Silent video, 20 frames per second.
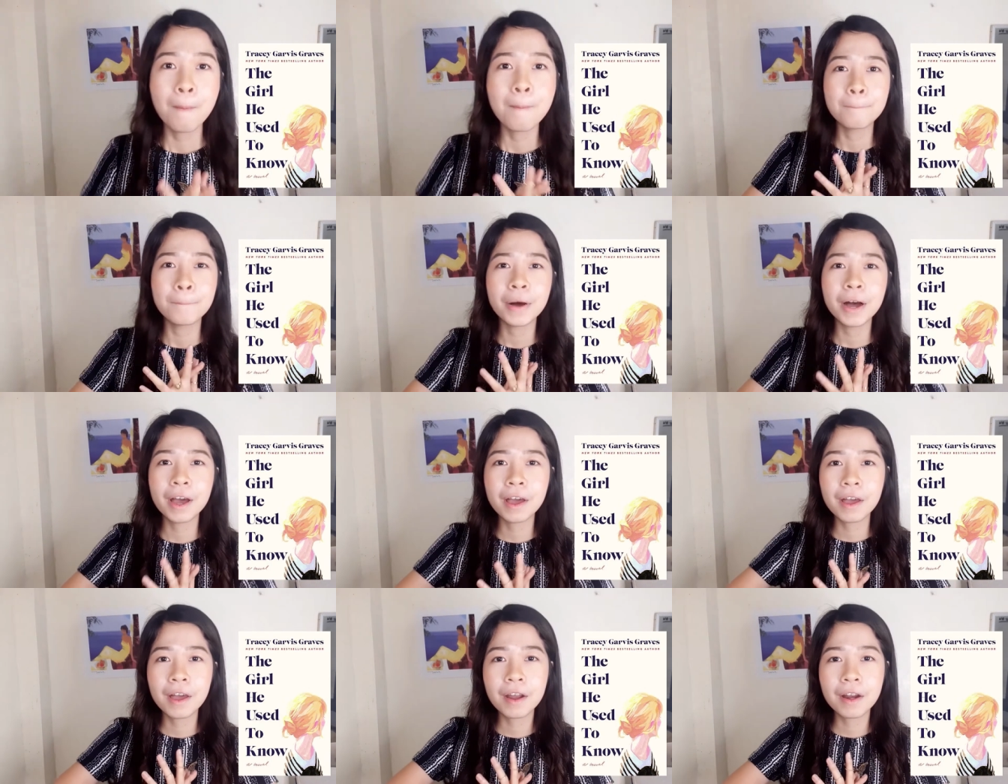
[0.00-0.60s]

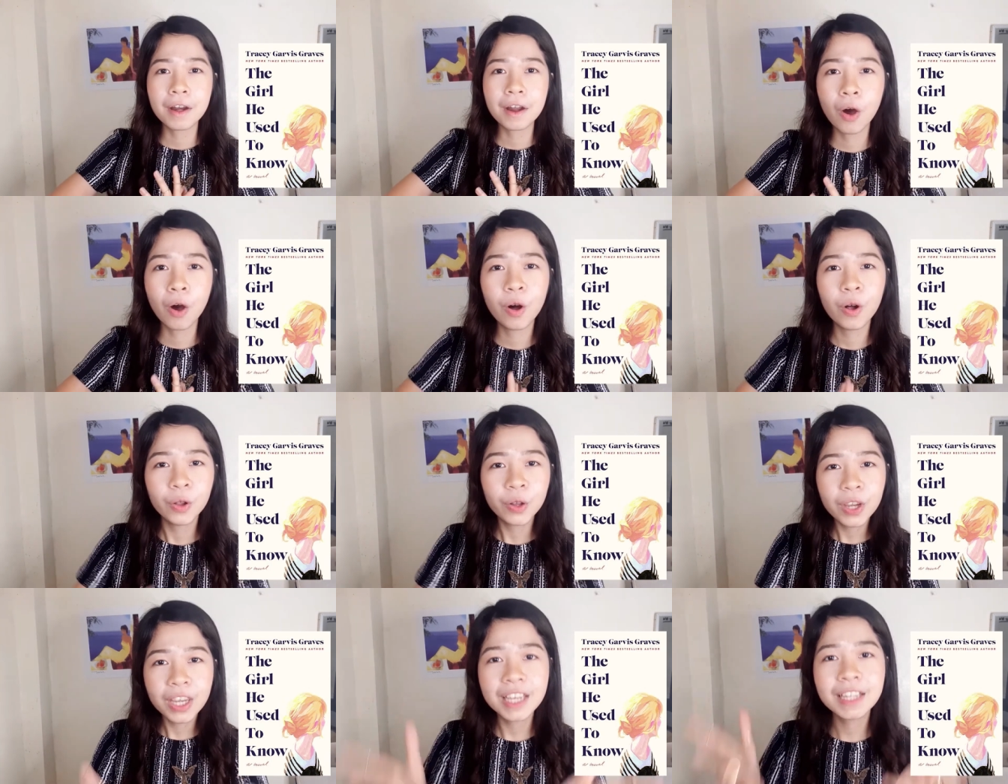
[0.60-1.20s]
But
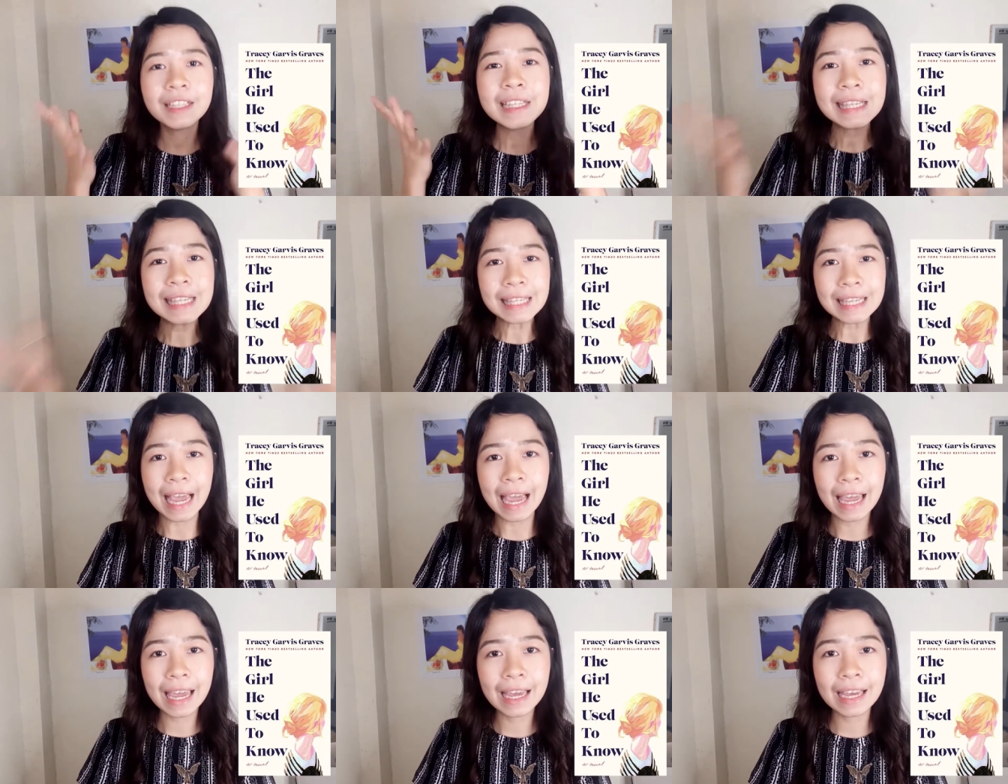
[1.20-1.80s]
all he can
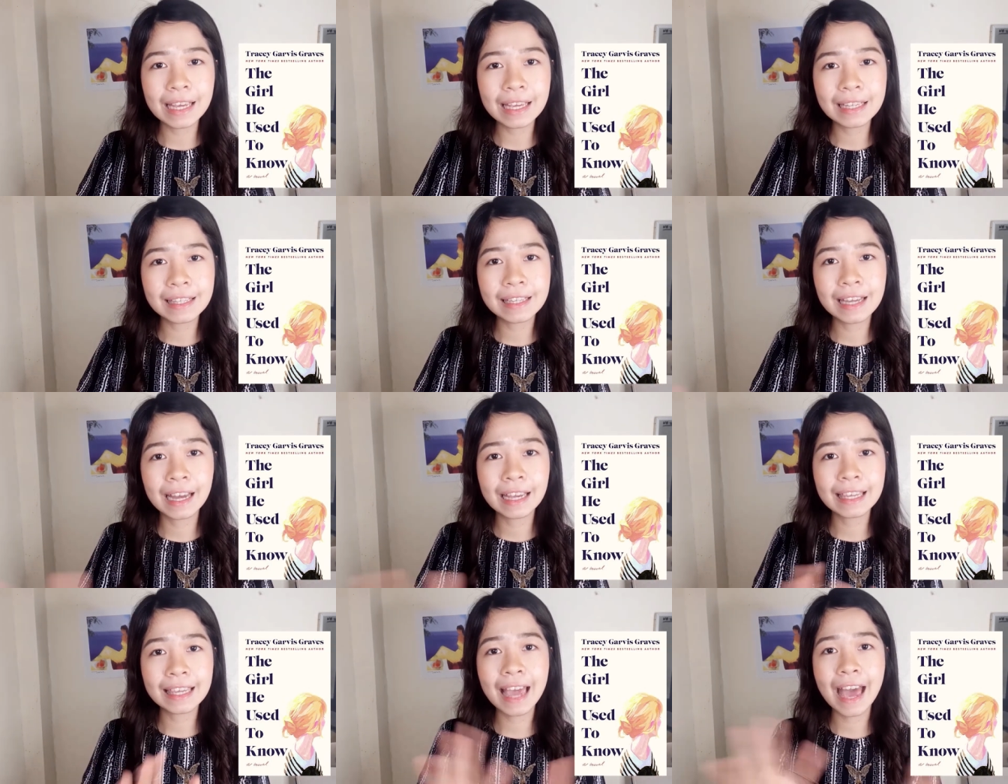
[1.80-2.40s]
say is
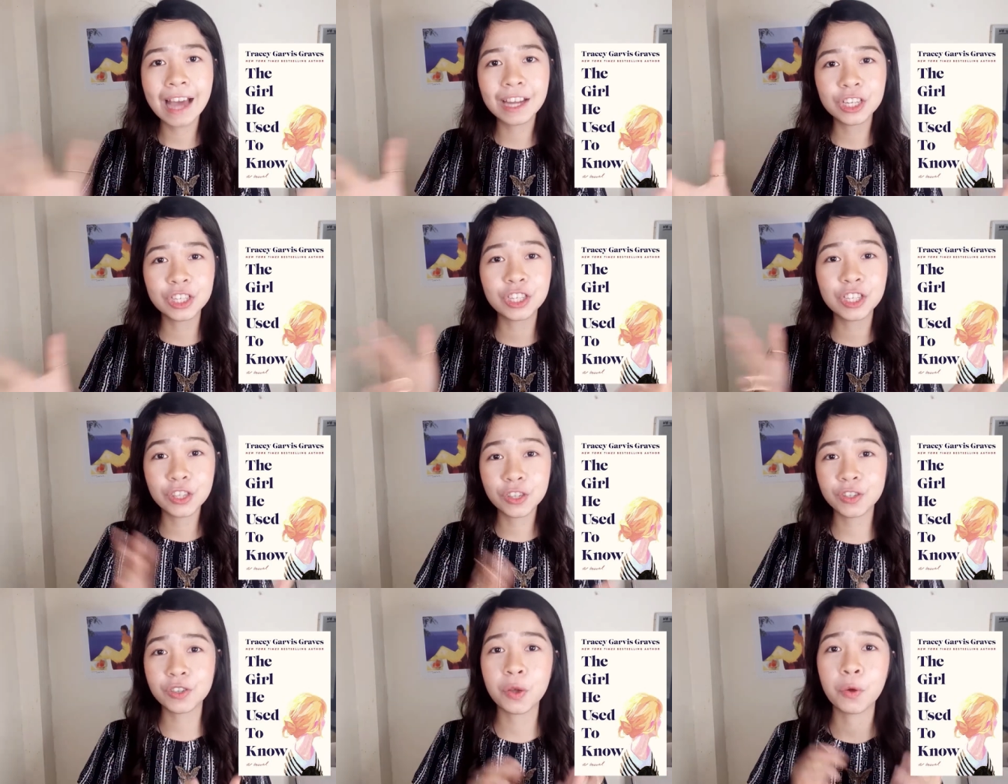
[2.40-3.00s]
that, yeah,
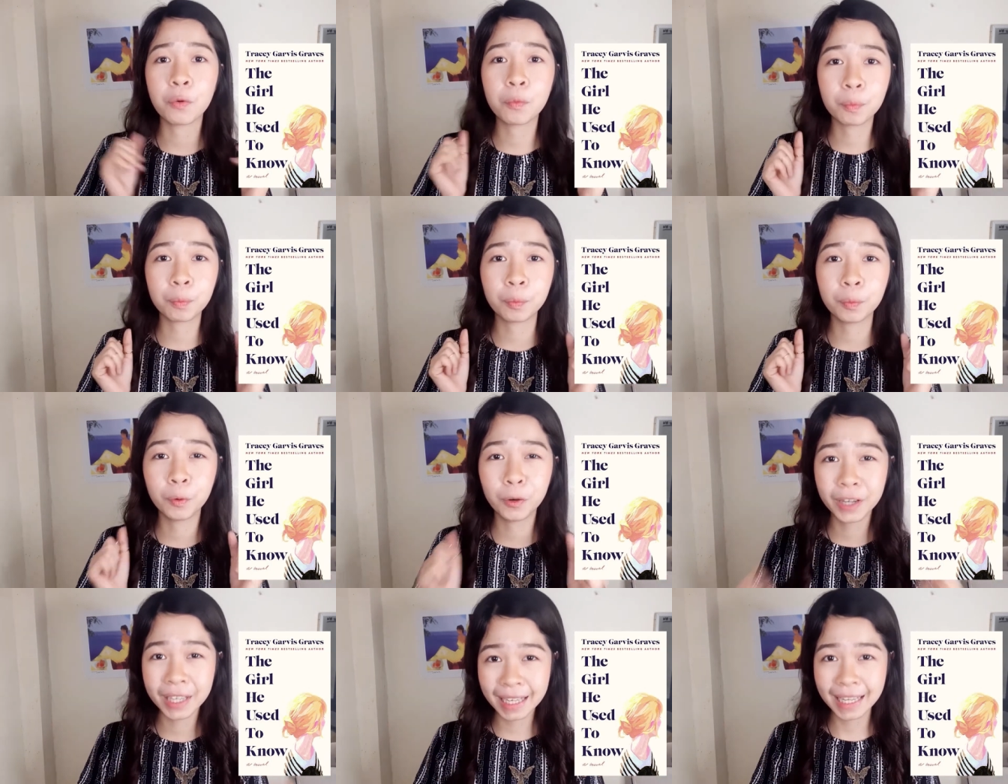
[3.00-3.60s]
she's so
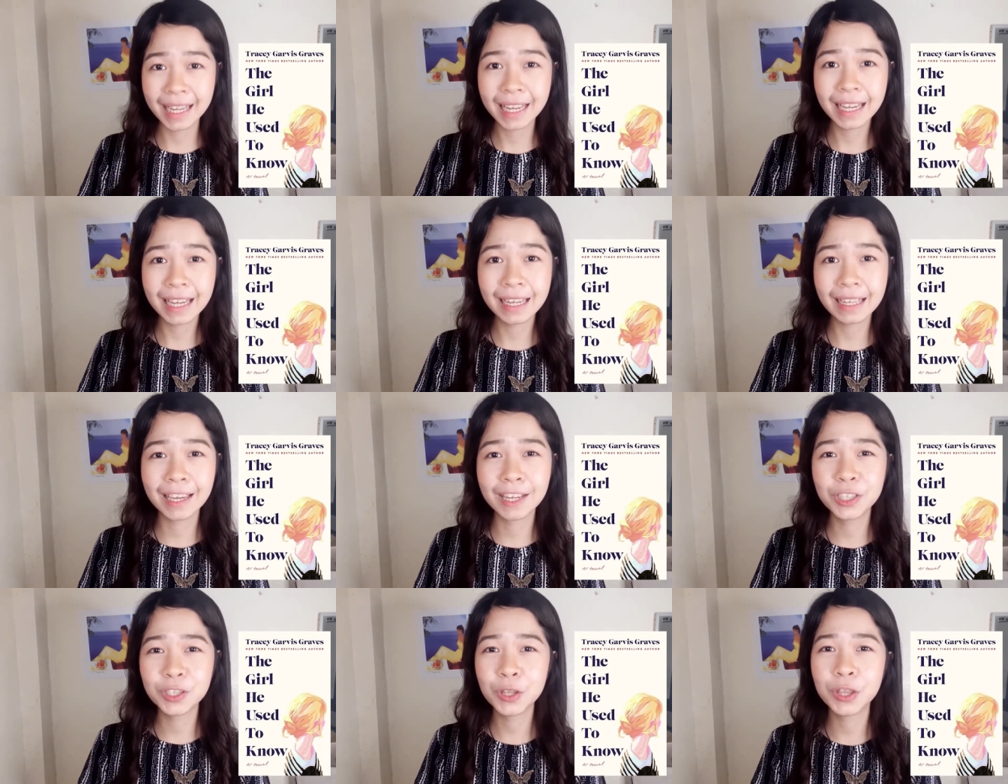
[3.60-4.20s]
pretty.
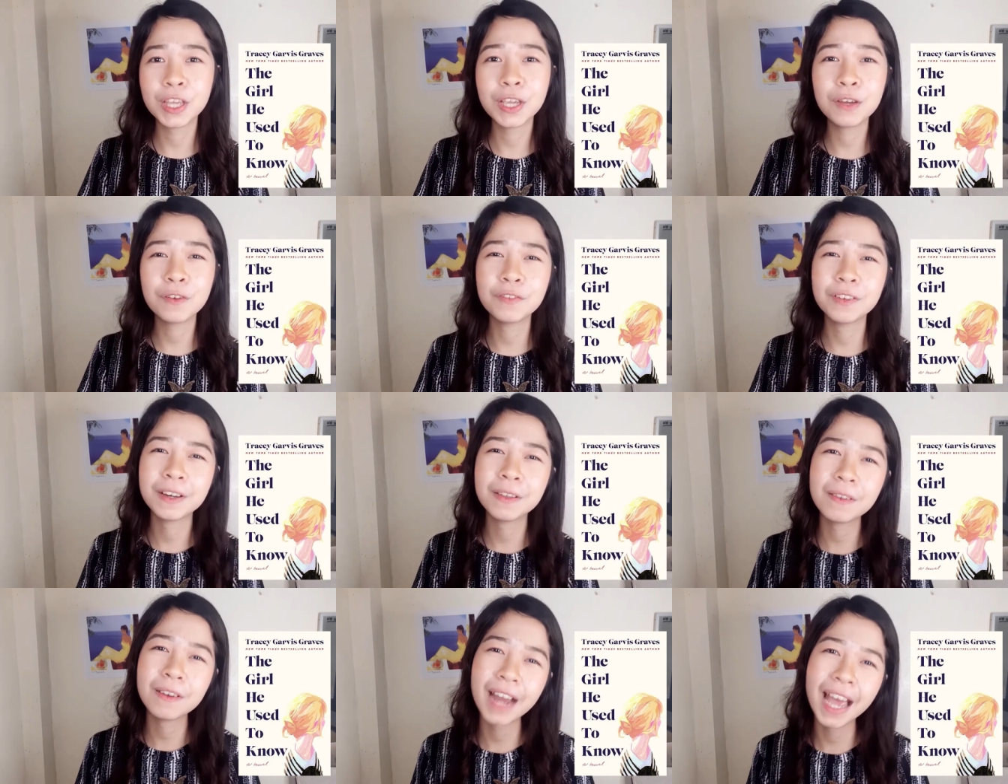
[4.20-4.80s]
Didn't you think of
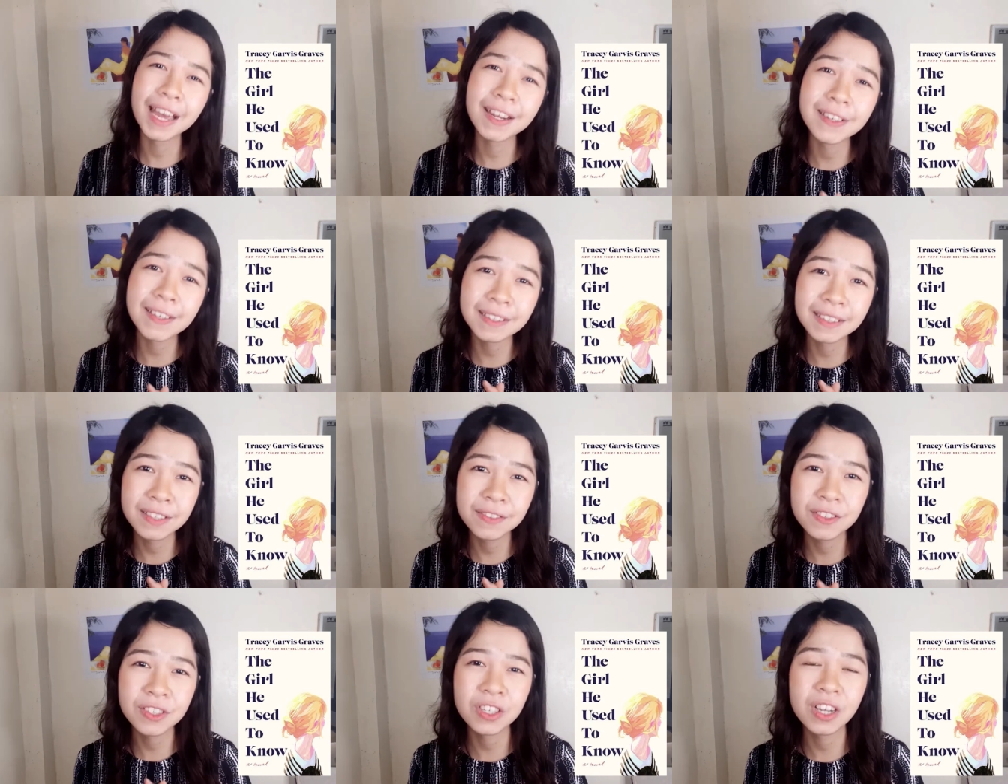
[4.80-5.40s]
other
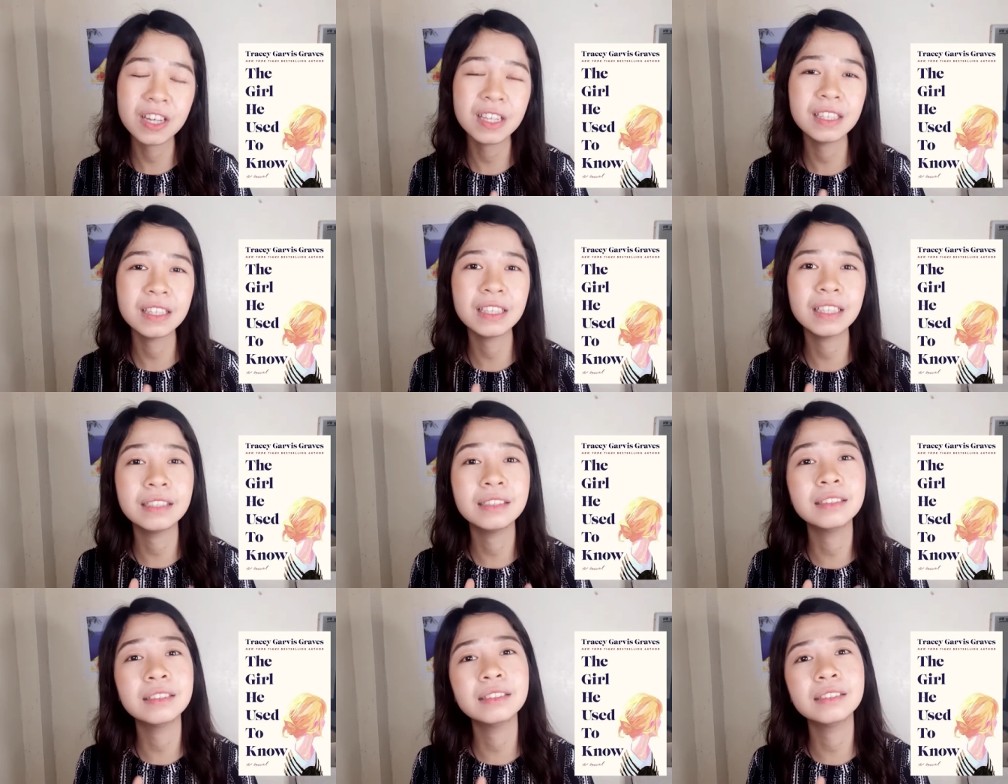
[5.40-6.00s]
adjectives, Jonathan?